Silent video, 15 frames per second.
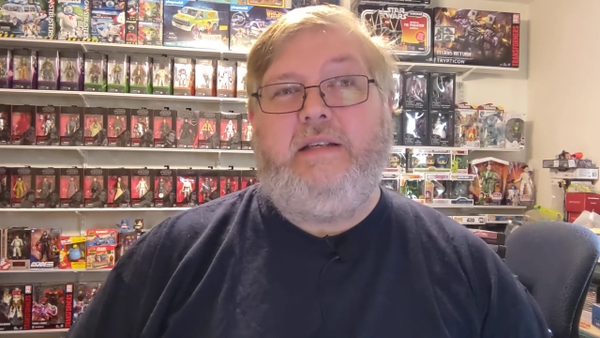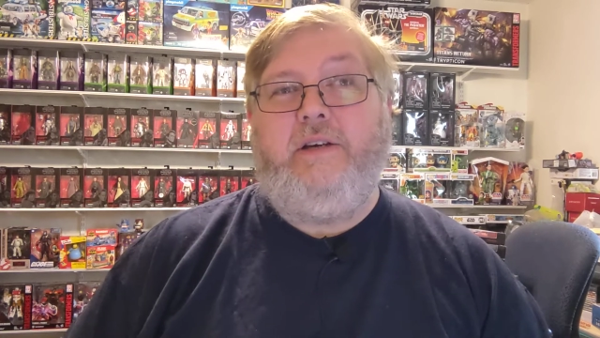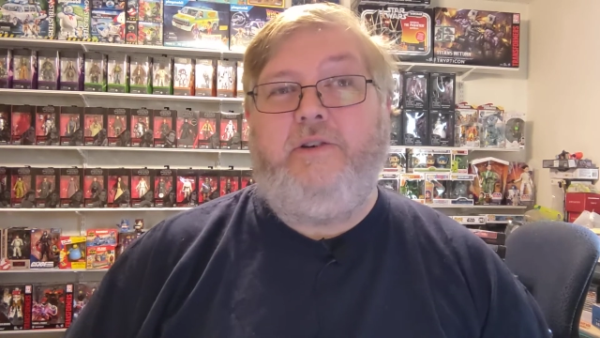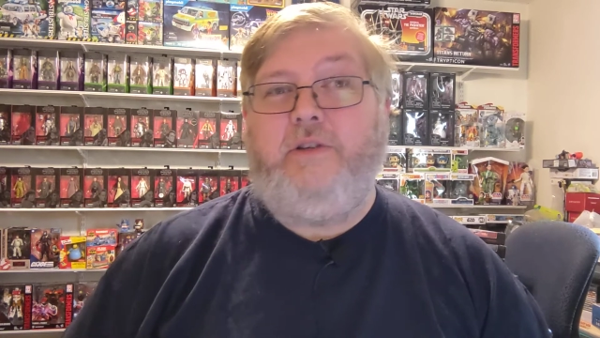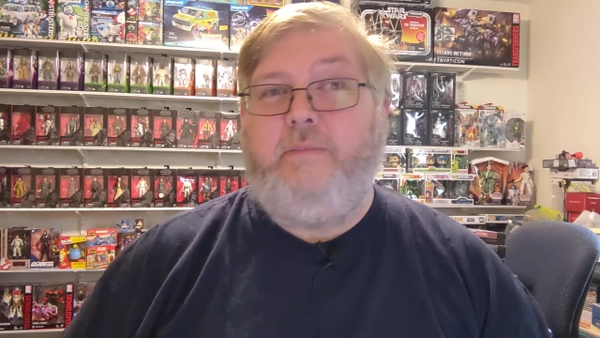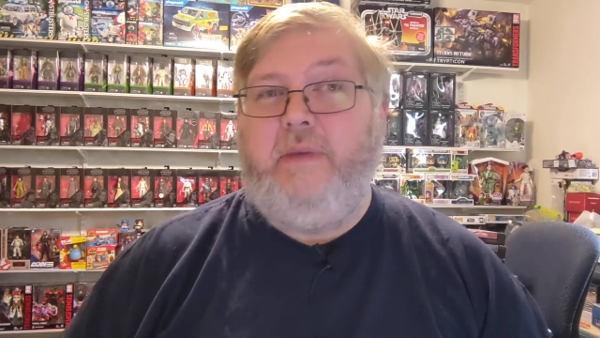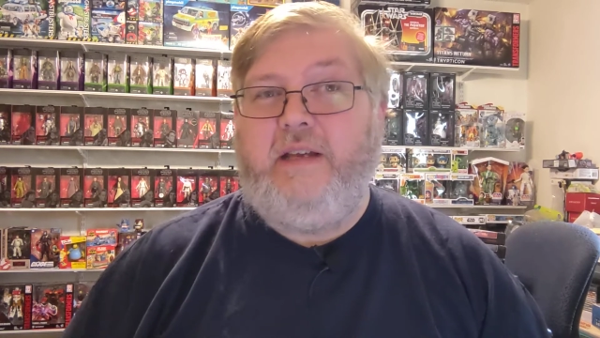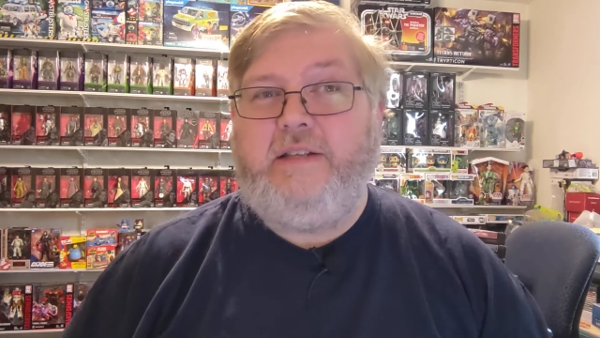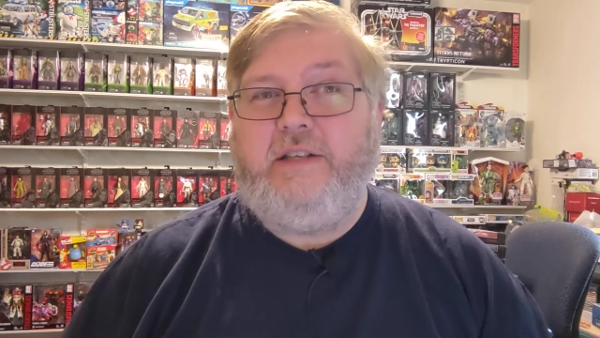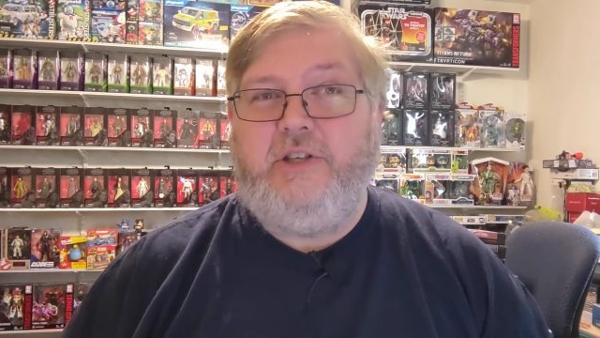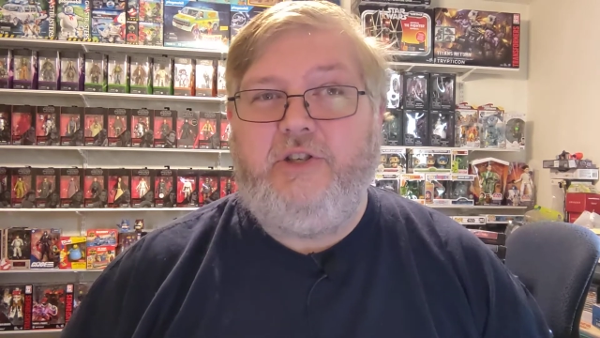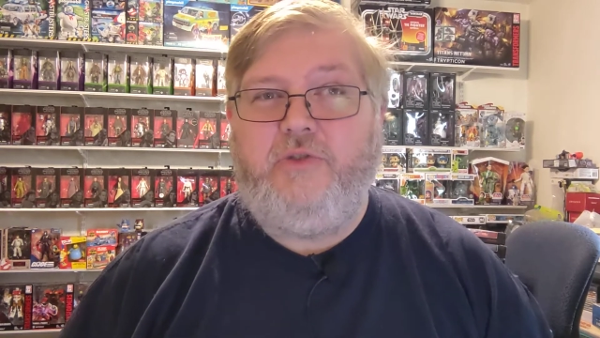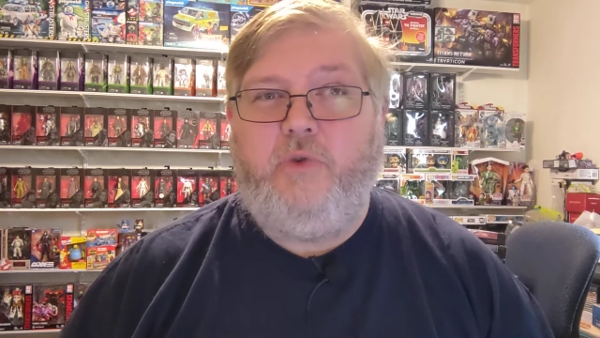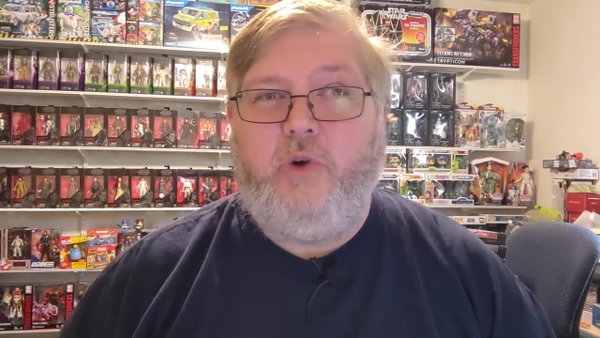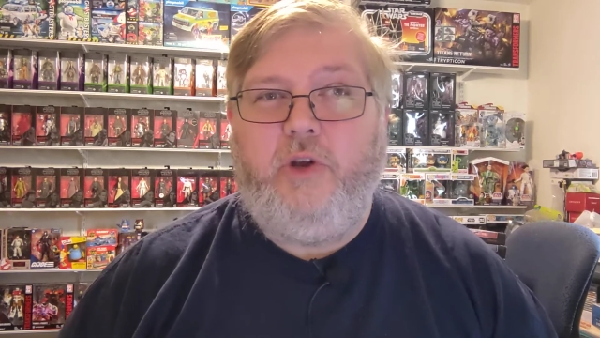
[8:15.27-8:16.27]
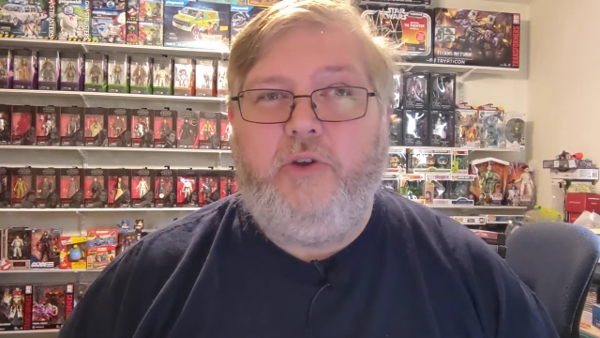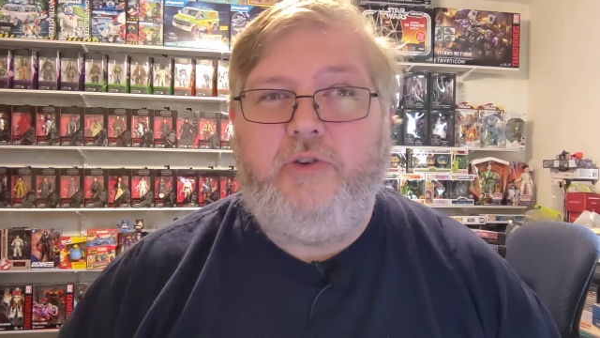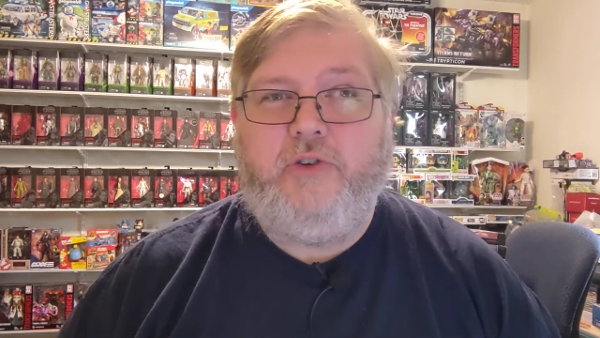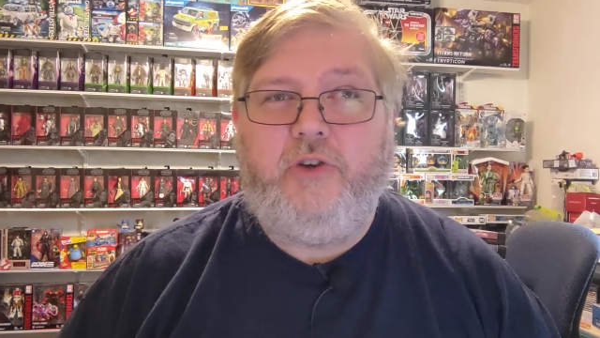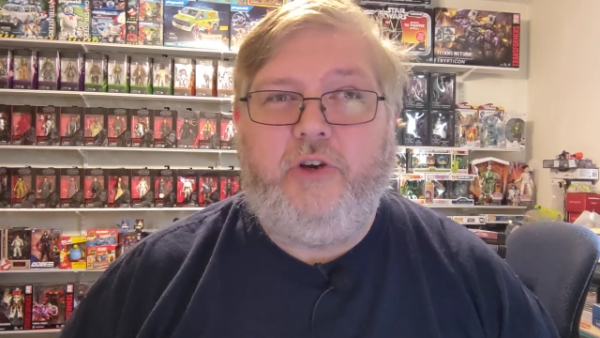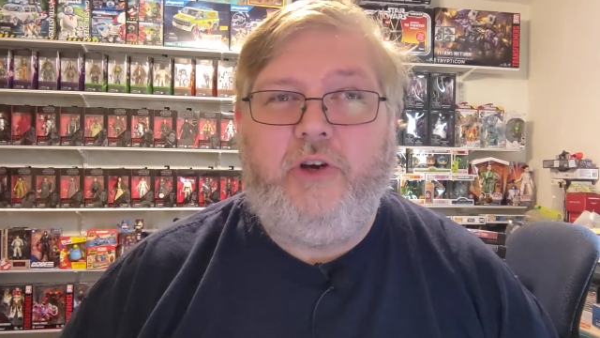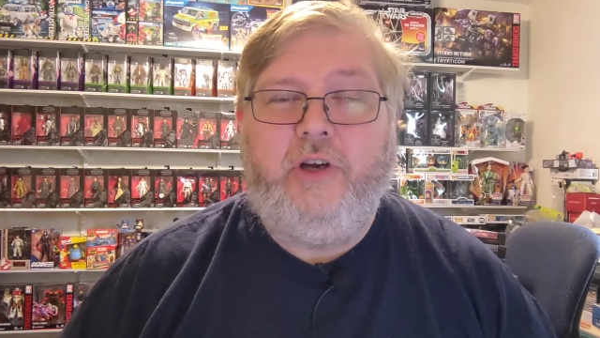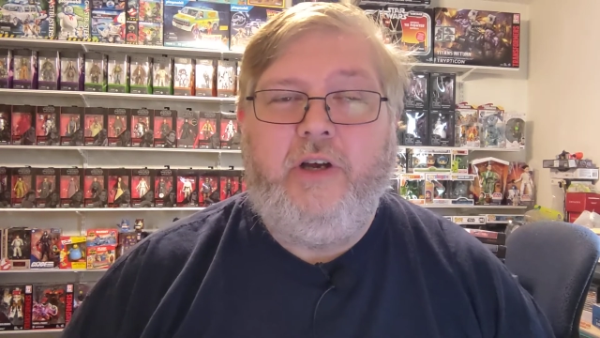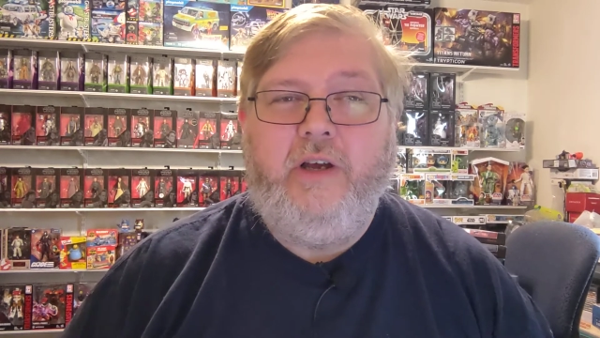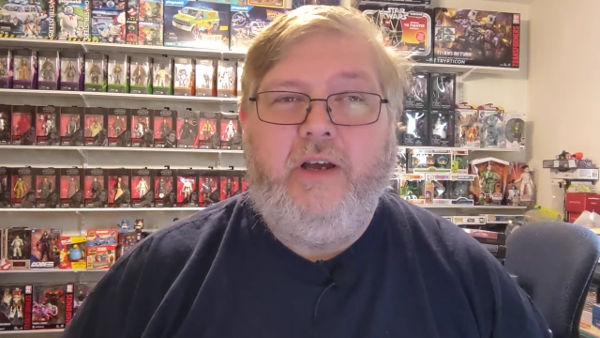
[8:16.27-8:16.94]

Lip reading: "Here's a message for you, sir."